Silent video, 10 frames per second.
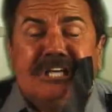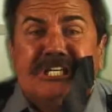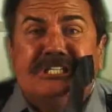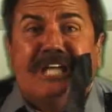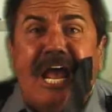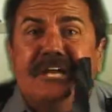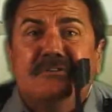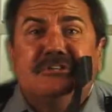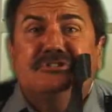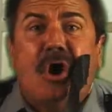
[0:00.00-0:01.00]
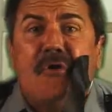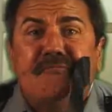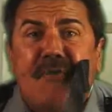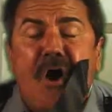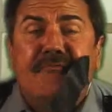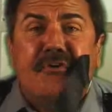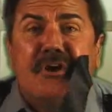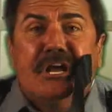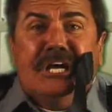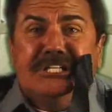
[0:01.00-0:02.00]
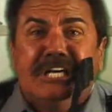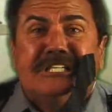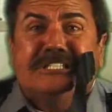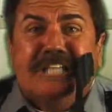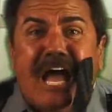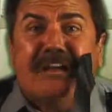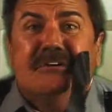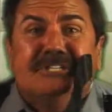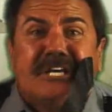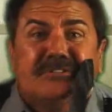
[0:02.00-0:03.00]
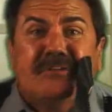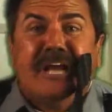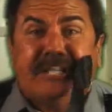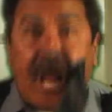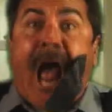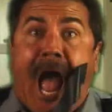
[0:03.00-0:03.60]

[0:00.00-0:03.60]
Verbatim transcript: She's dangerous. Don't vote for her. She's psycho. She's crazy.